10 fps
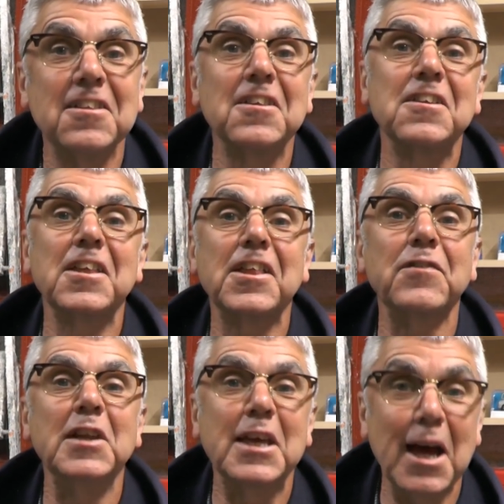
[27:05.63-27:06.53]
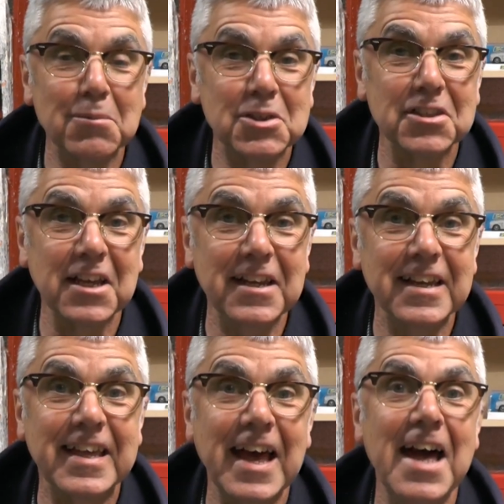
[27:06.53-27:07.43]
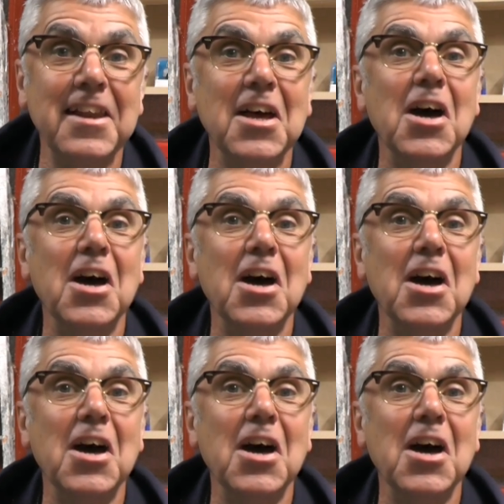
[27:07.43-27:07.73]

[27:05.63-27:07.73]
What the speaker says: successfully captured in the can.